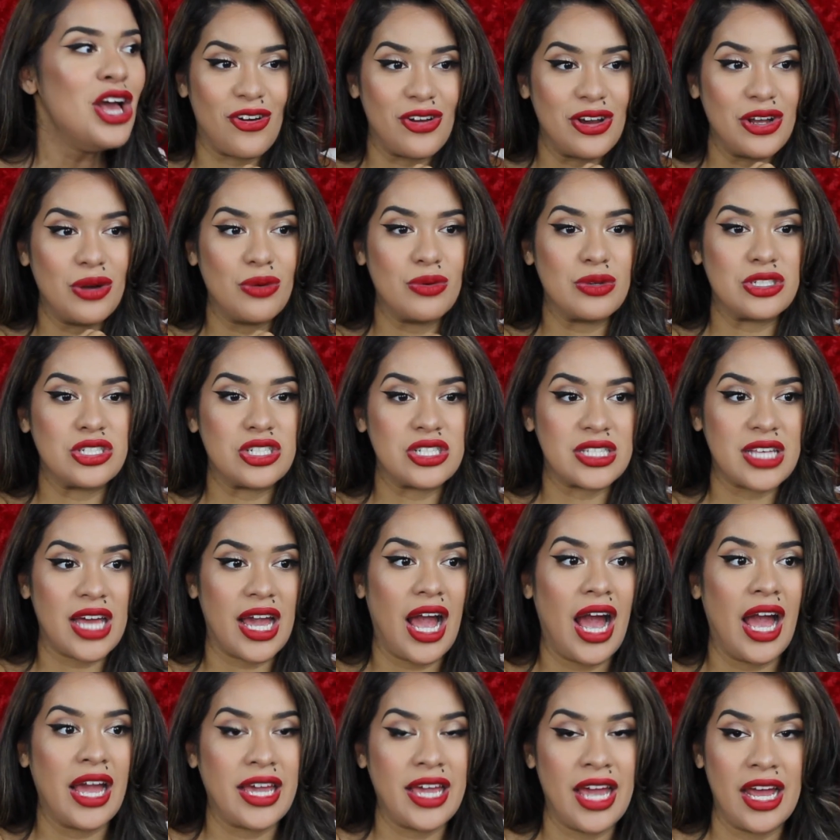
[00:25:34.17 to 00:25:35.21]
Ariel was just
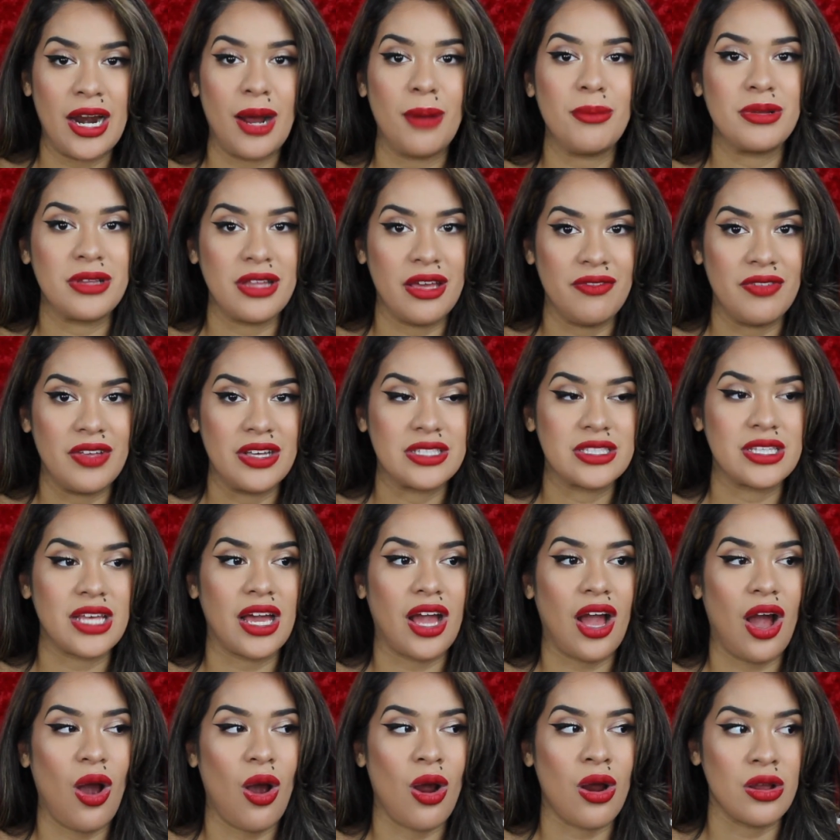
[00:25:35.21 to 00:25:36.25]
like, I cannot believe this.
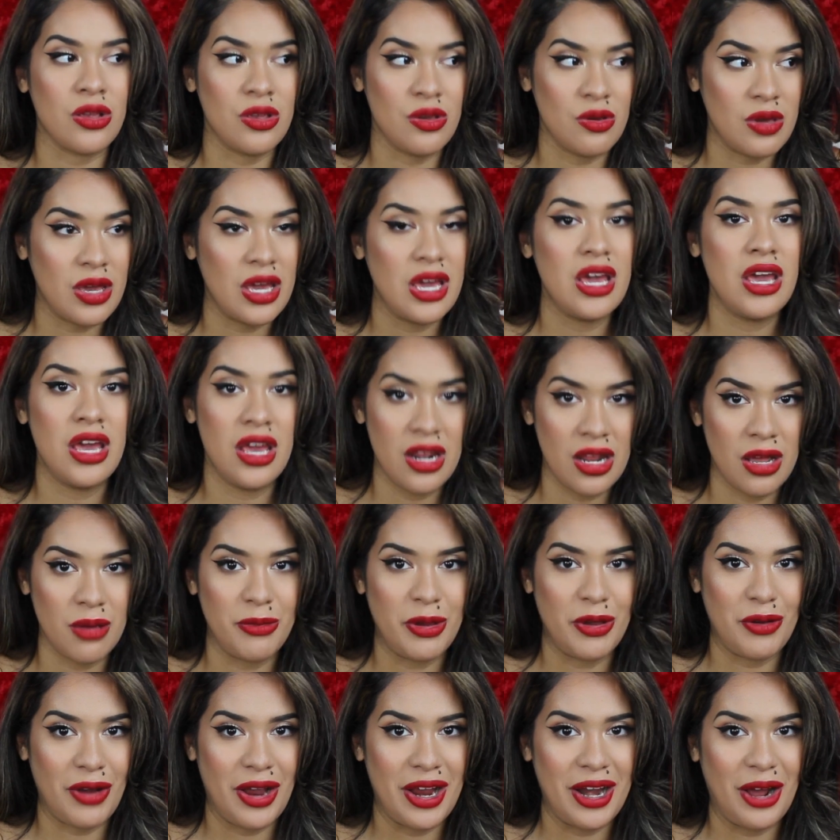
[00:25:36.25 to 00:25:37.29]
Like, are you kidding
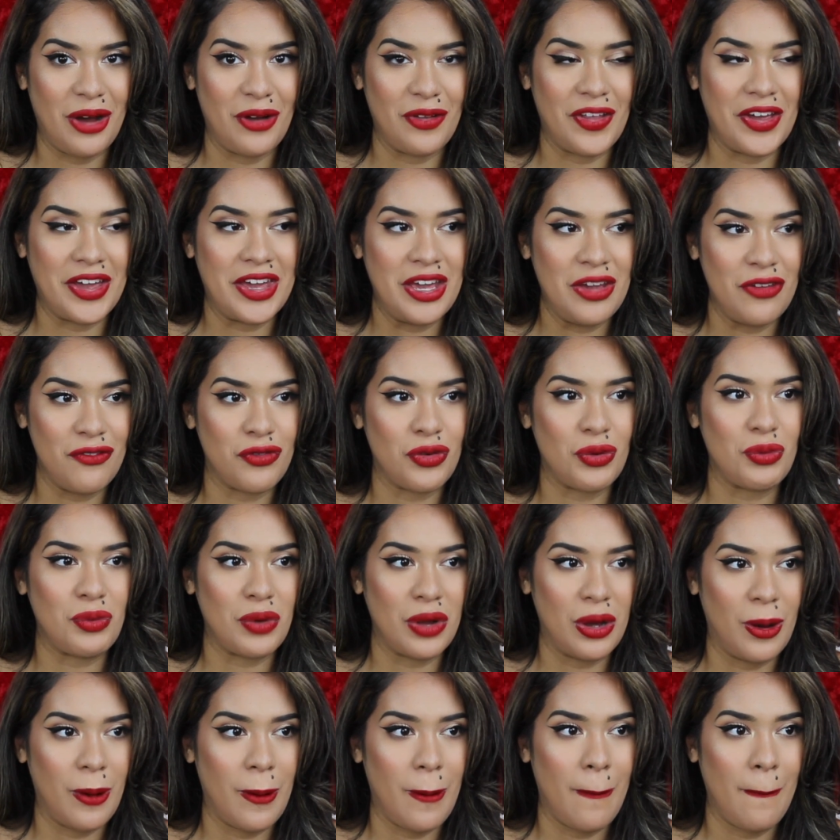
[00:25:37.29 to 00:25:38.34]
me right now? Like, he for
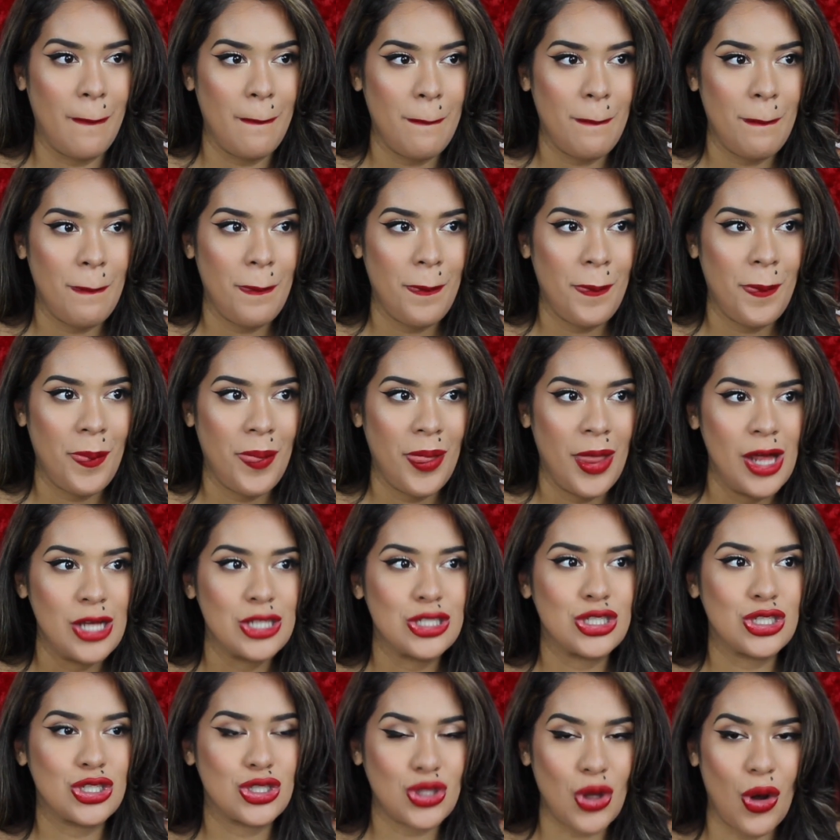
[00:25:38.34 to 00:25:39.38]
real
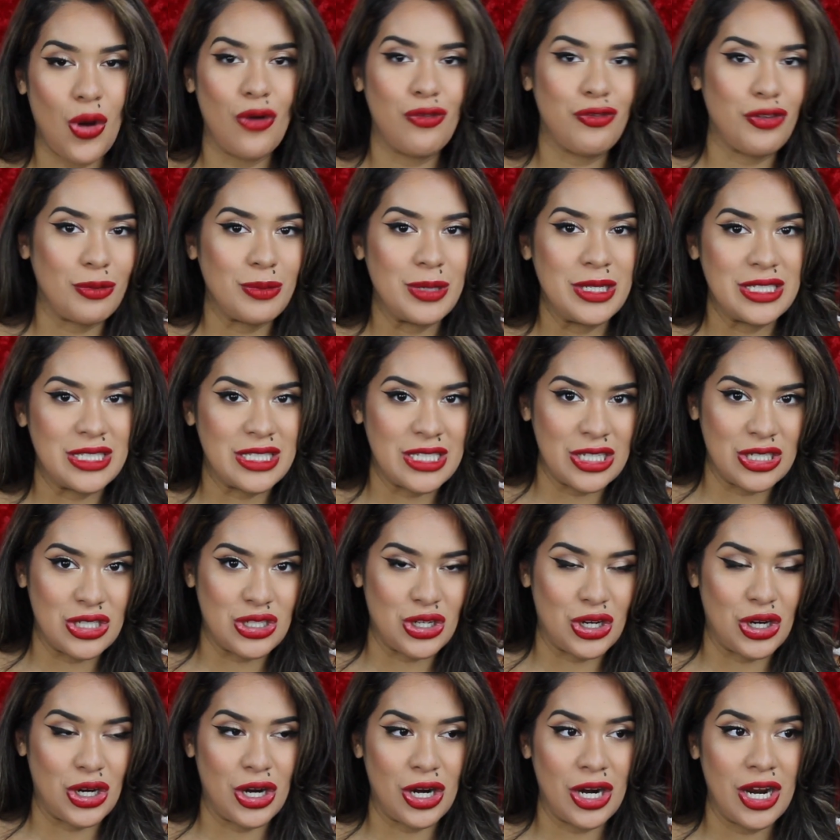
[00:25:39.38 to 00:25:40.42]
stole from his
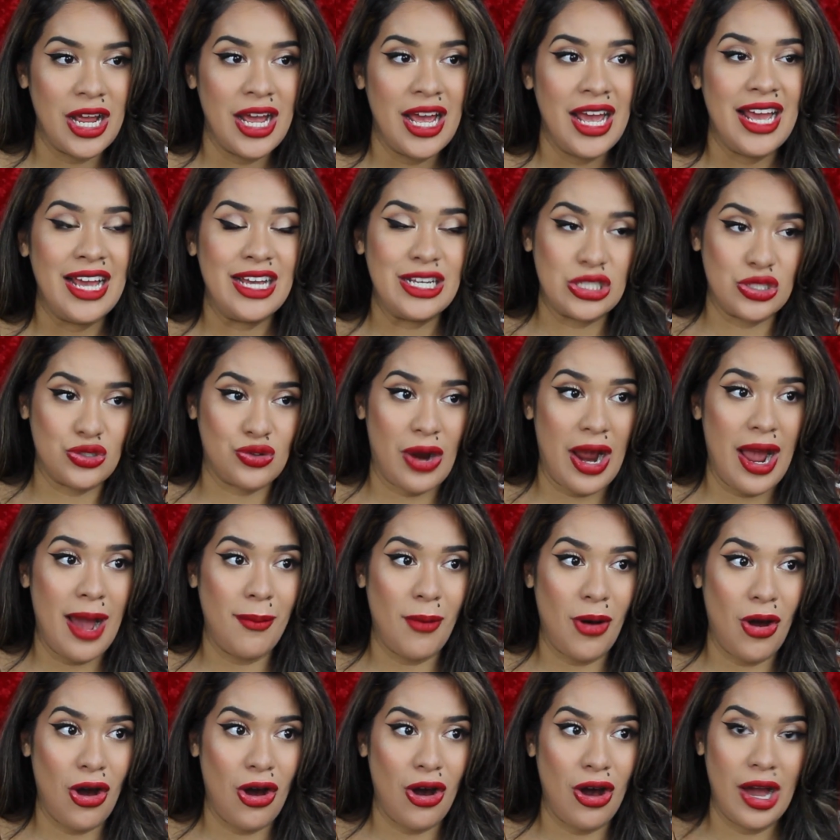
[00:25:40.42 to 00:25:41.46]
sister, his
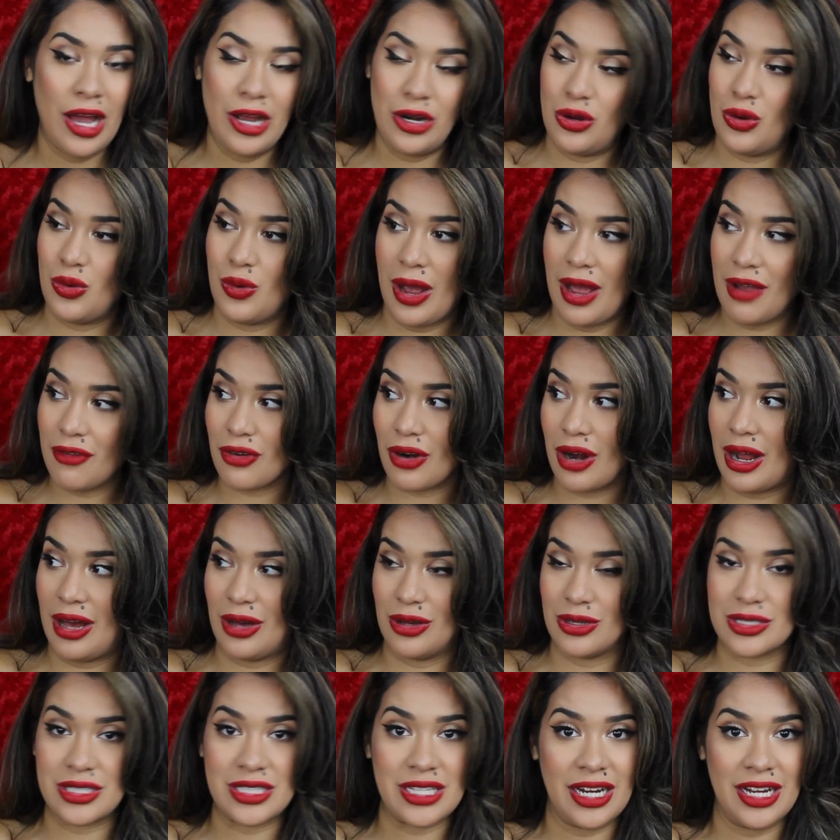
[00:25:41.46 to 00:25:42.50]
grandma, and whoever
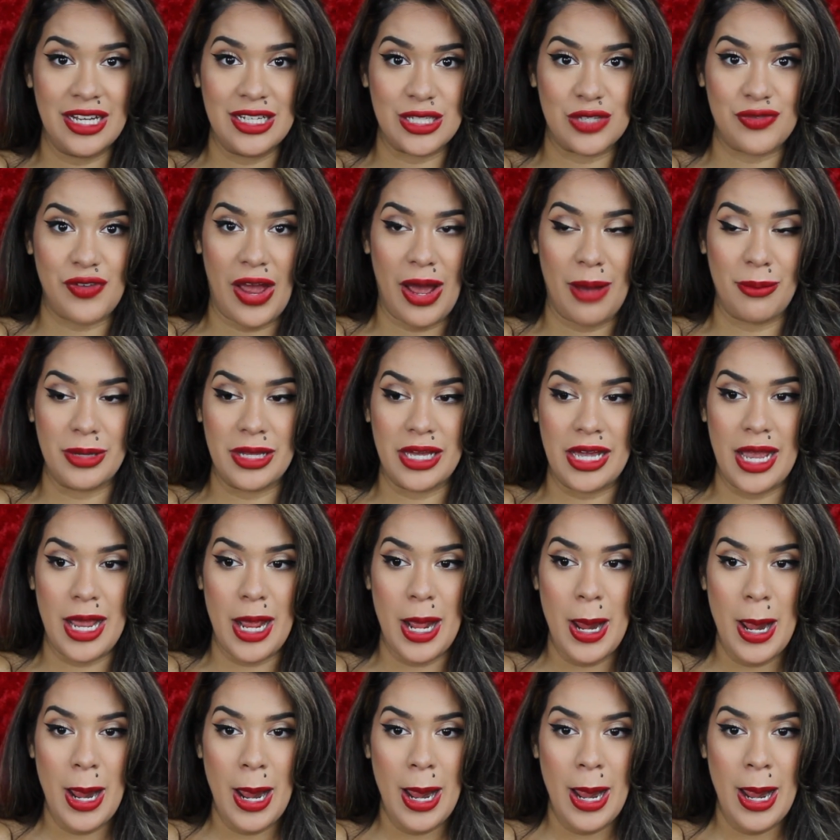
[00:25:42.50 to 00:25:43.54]
else in his
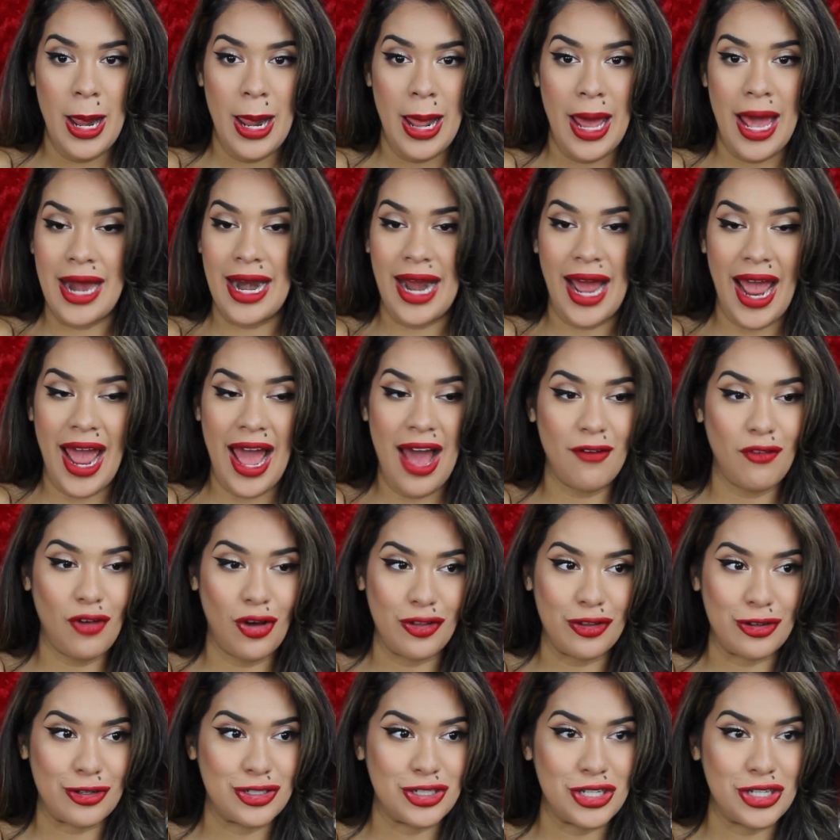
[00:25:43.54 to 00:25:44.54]
family, and I have all their